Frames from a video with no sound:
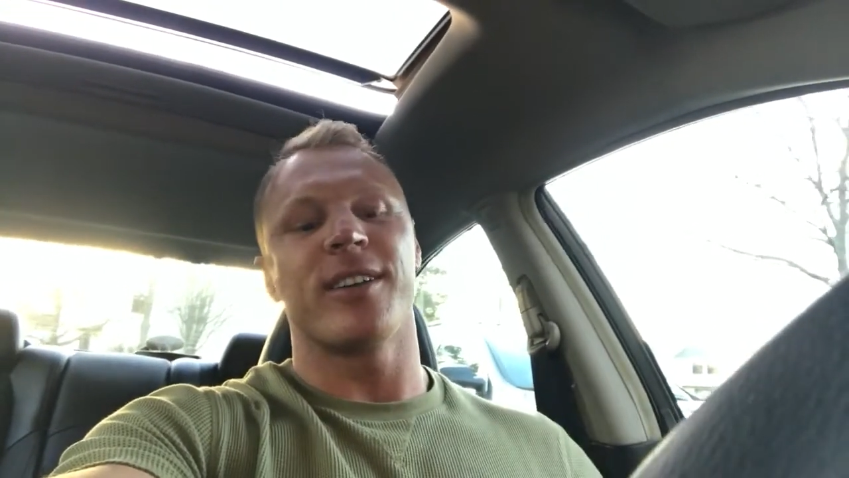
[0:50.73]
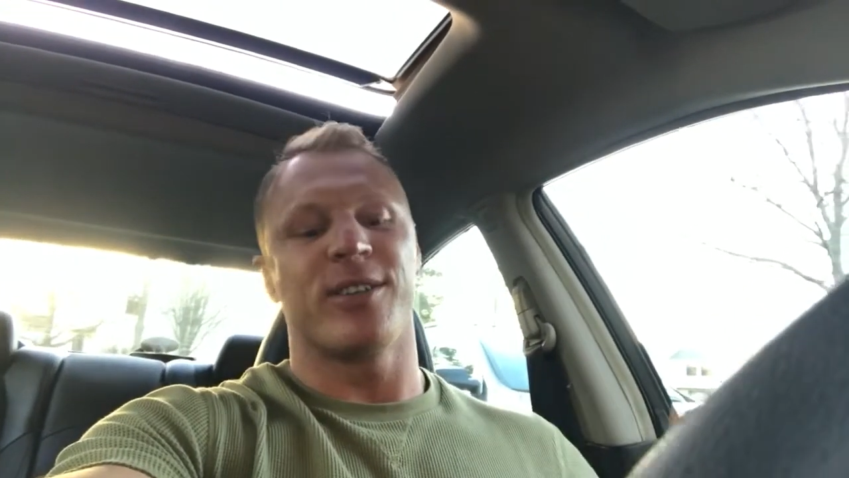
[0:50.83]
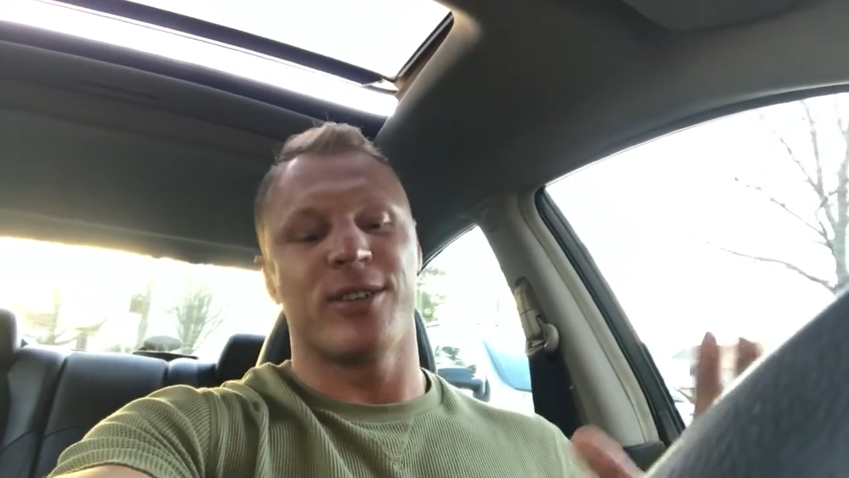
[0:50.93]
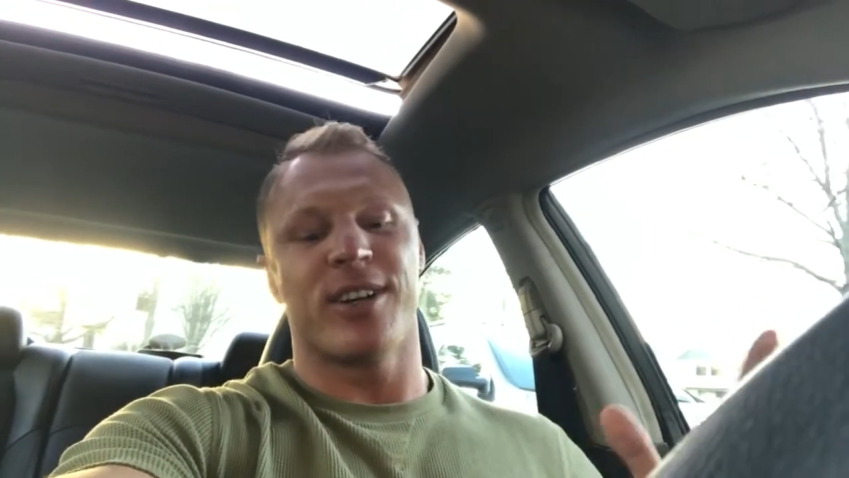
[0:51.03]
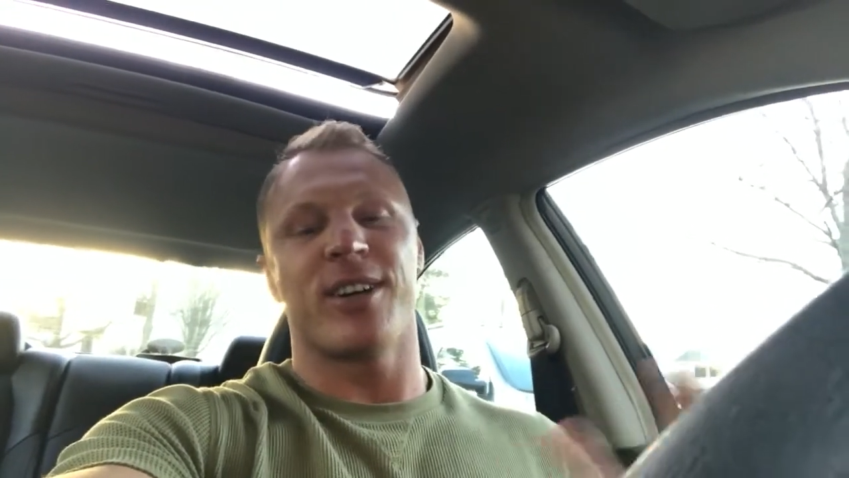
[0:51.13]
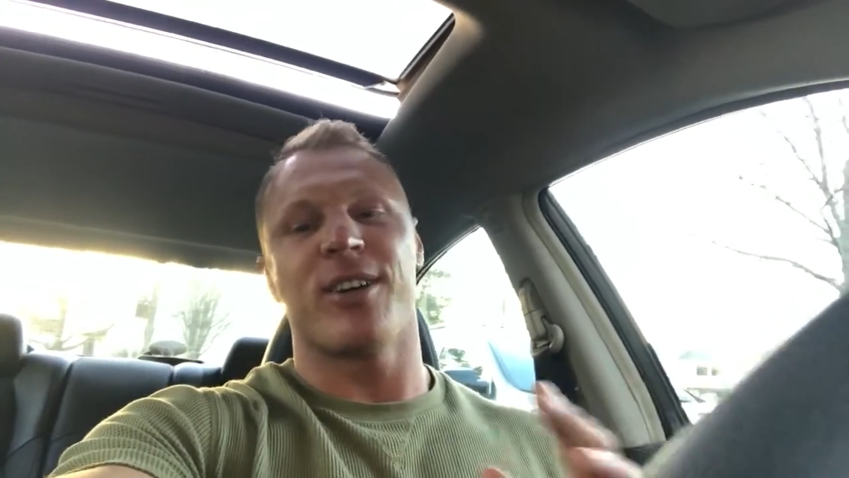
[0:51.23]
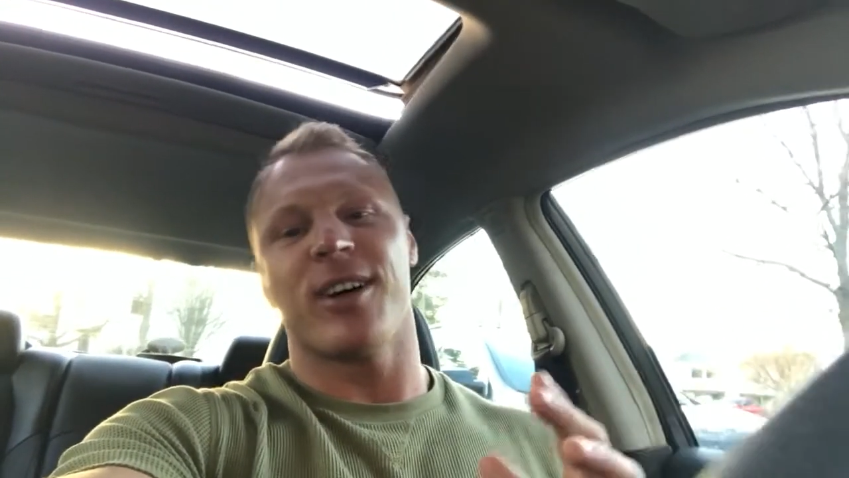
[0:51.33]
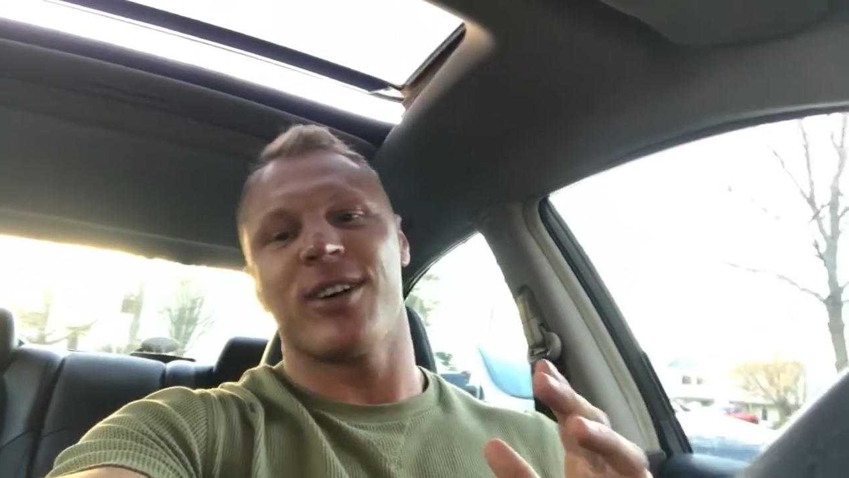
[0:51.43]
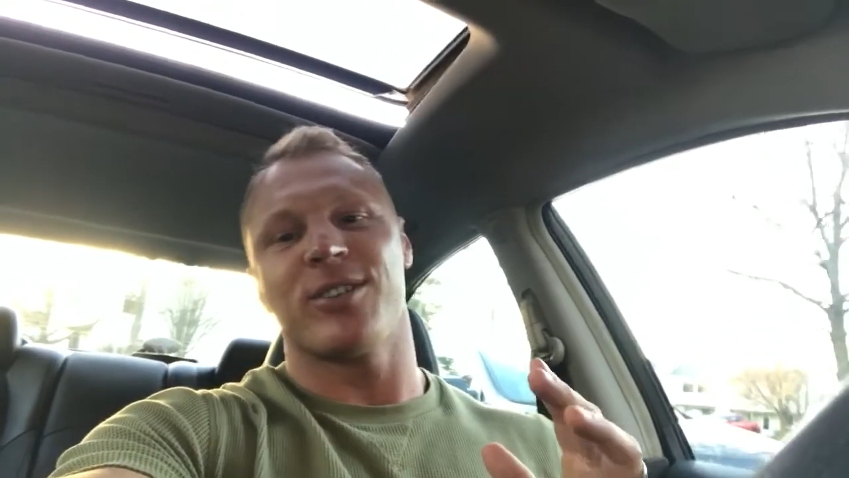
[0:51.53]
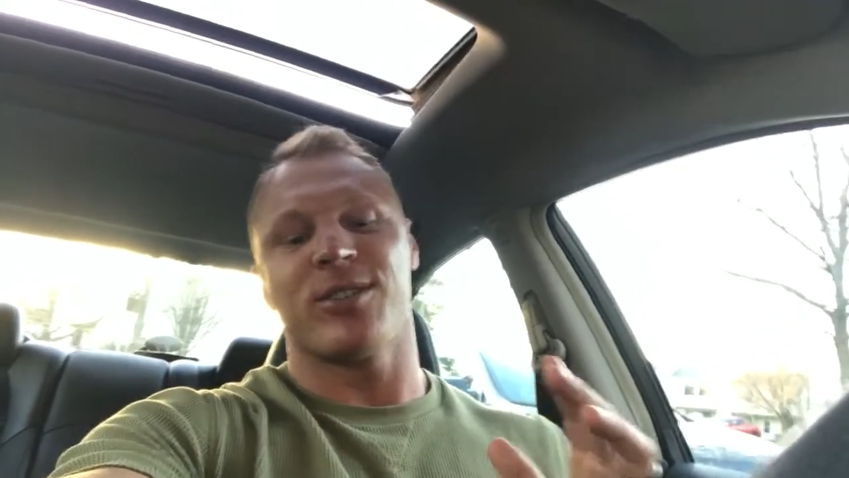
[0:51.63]
you didn't know
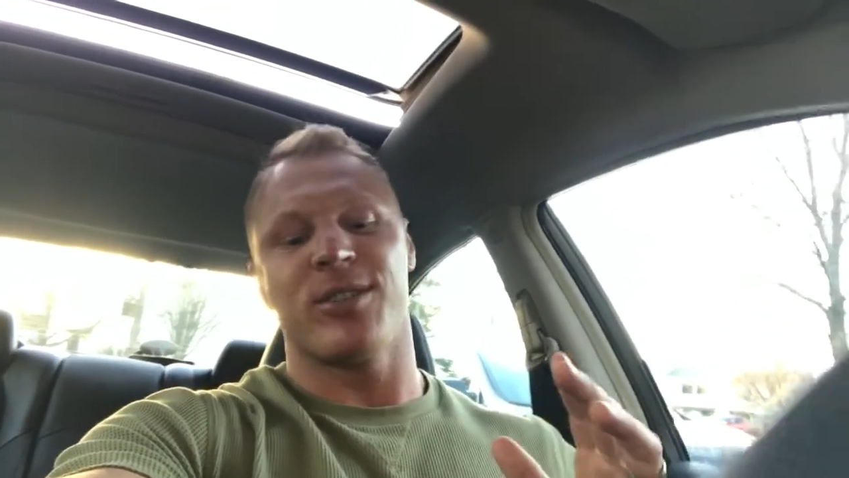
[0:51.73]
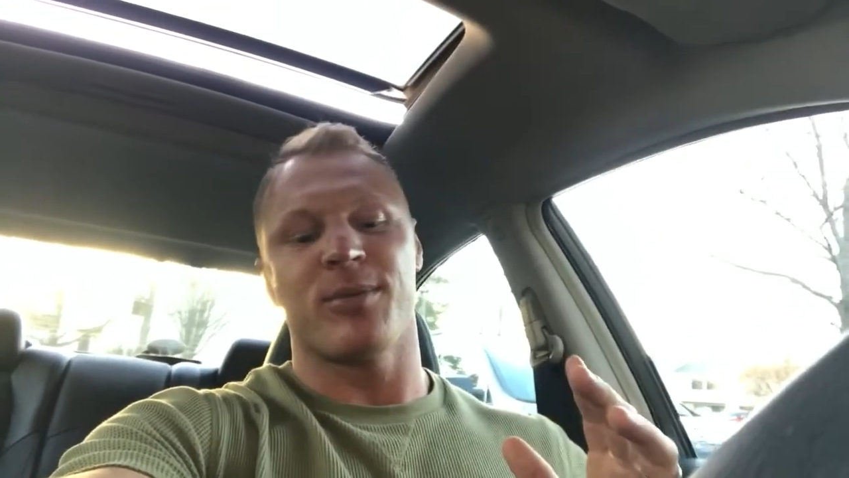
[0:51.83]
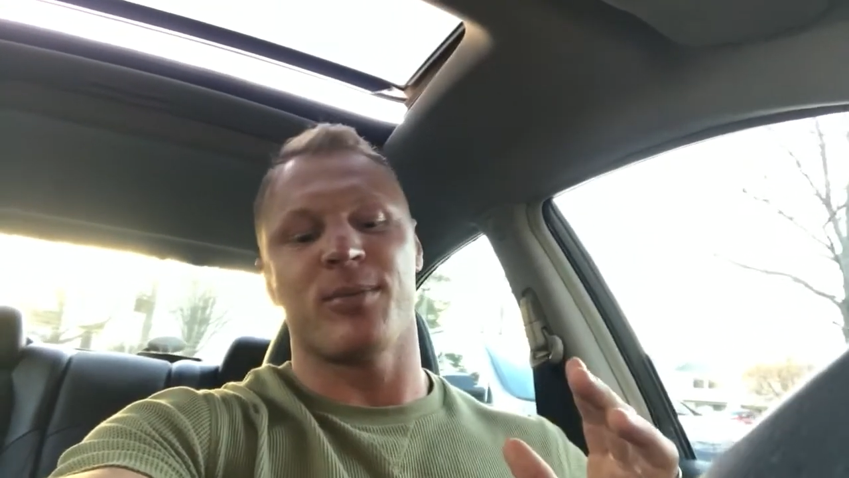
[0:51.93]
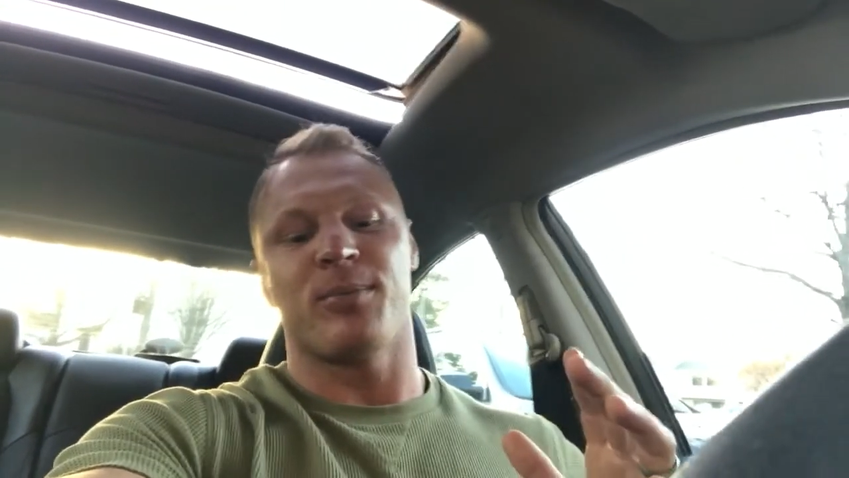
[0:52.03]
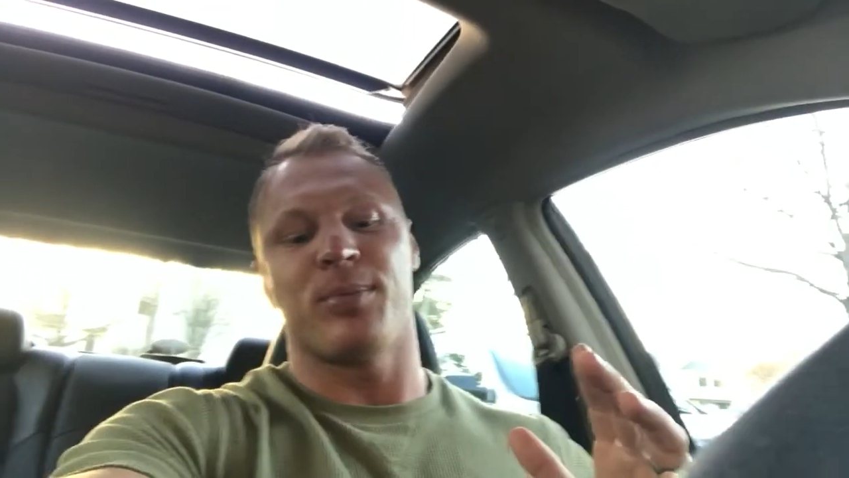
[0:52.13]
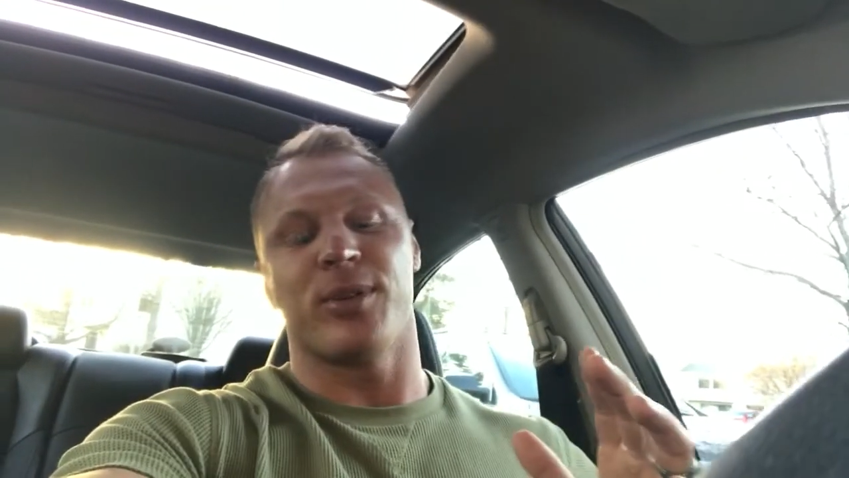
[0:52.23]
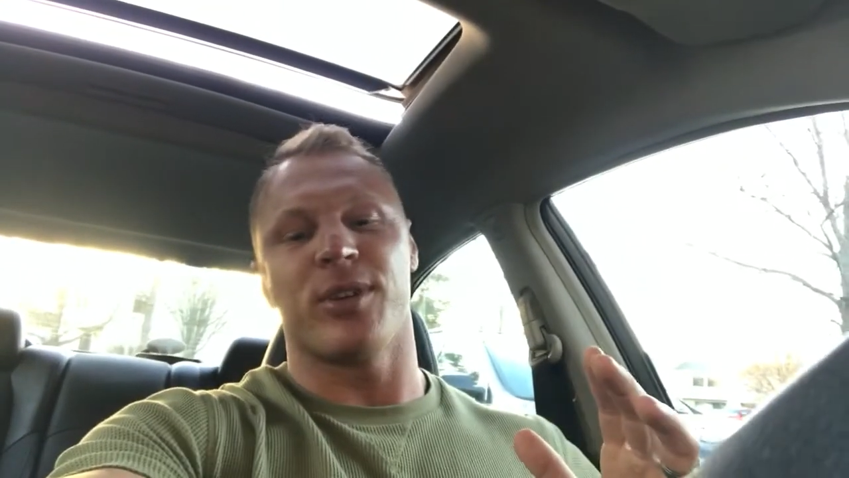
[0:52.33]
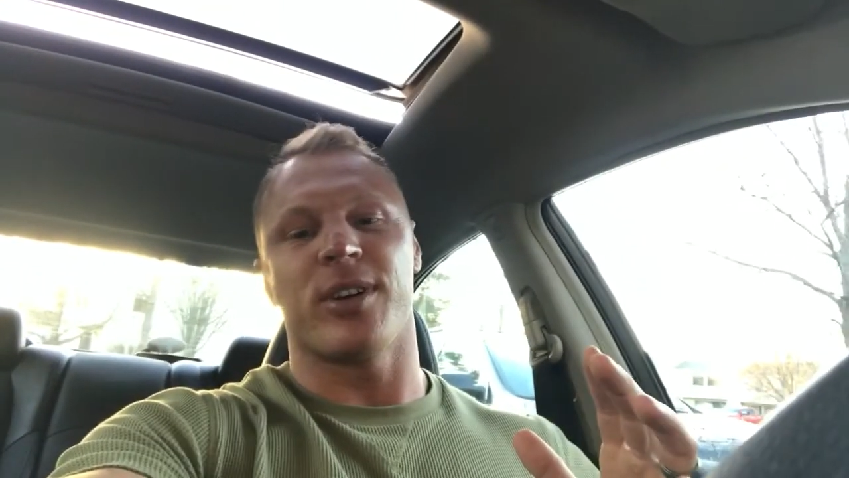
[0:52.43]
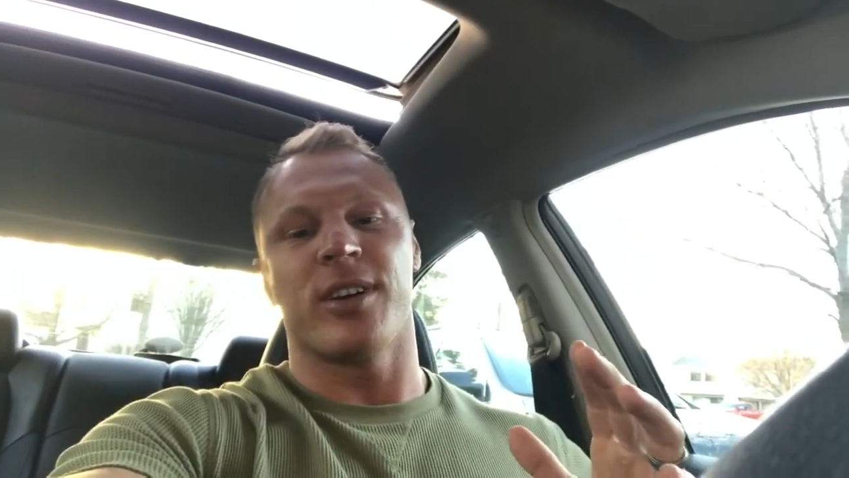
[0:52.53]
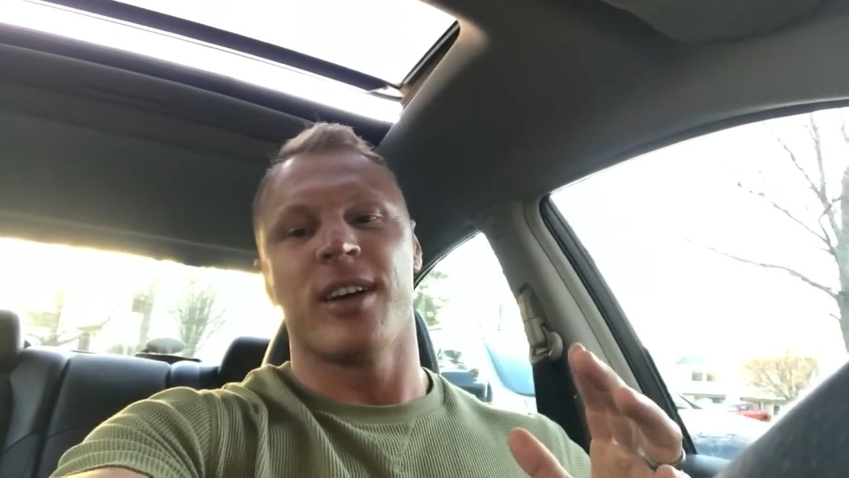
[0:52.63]
how to even pull
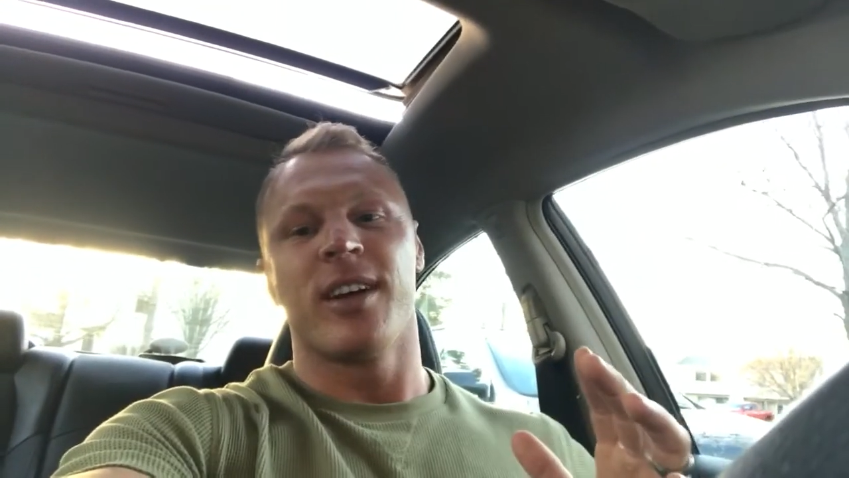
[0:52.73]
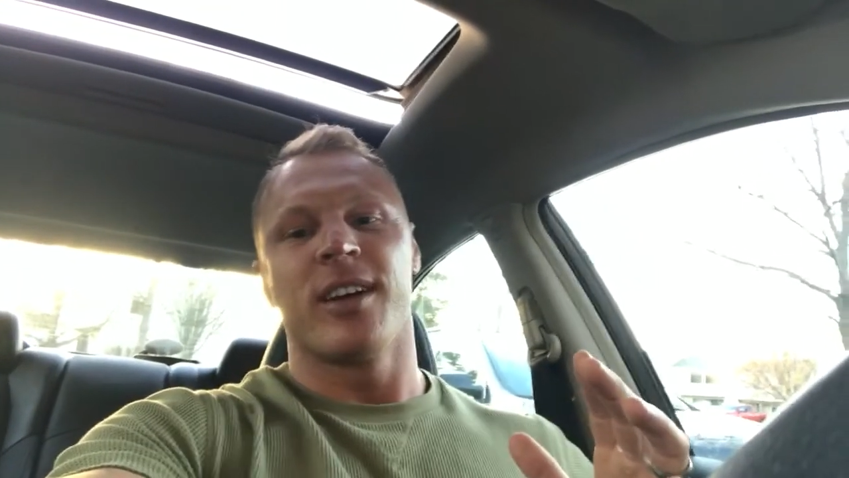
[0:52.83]
your